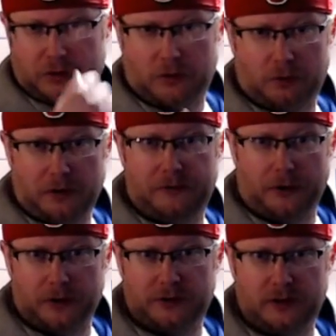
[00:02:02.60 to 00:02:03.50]
three
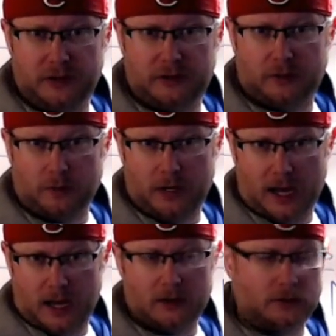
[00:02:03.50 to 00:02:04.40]
vertices, three
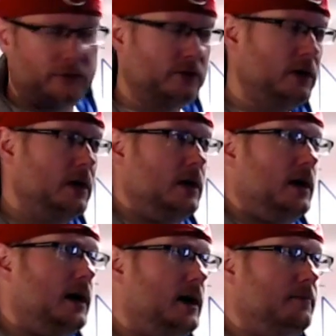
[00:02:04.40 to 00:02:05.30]
angles,
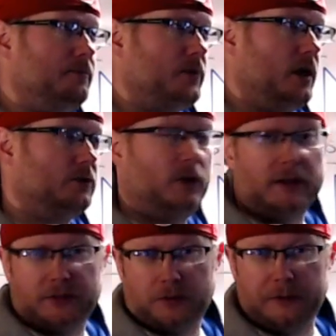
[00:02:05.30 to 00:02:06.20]
as well
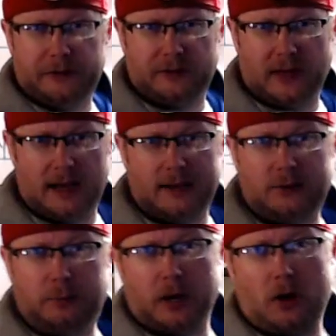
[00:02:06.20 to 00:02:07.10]
as three sides.
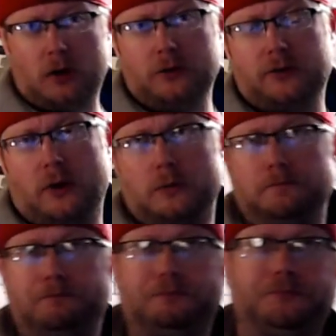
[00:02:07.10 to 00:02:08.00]
But also,
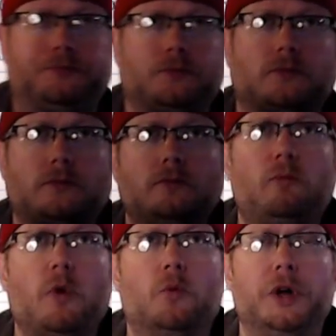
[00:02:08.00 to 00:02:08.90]

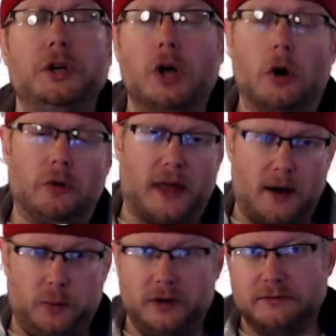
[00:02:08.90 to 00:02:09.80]
we know
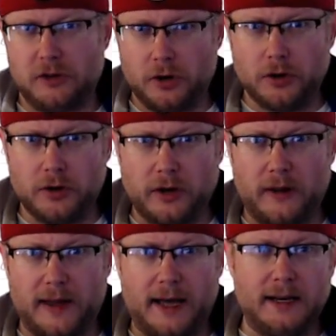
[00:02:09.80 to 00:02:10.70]
that we've learned
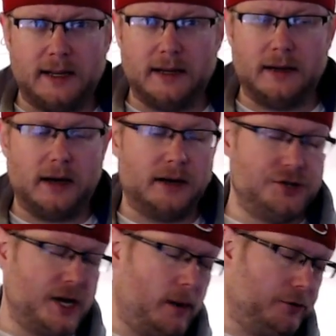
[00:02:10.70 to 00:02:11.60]
that in
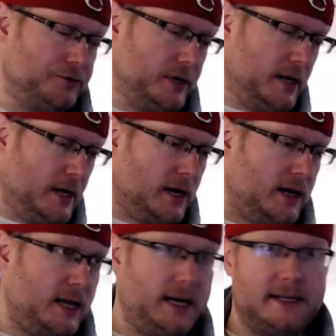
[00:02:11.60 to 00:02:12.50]
geometry,
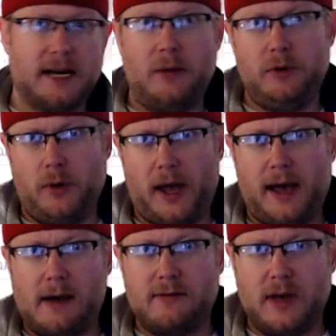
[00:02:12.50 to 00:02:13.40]
anytime you
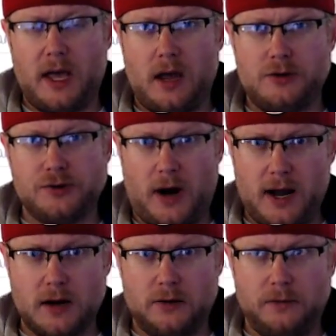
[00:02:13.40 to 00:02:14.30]
have a
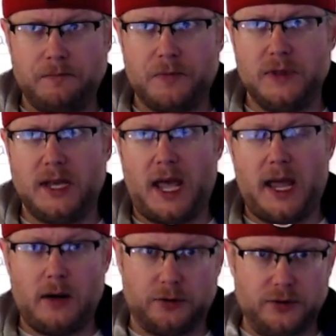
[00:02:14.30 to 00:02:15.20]
triangle, the
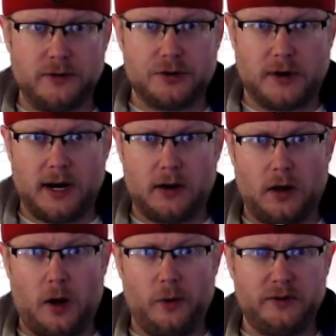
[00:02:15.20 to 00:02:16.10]
angles of a triangle
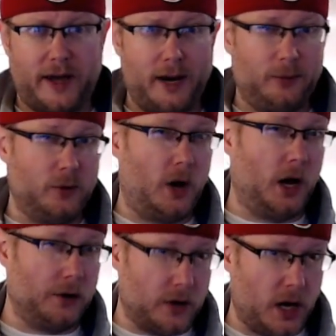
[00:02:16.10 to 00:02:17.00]
always add up to
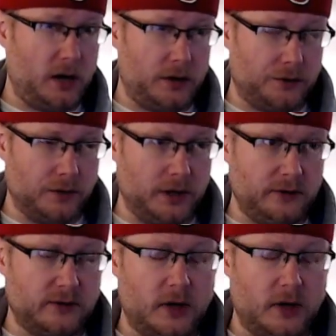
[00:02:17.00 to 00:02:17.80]
180 degrees.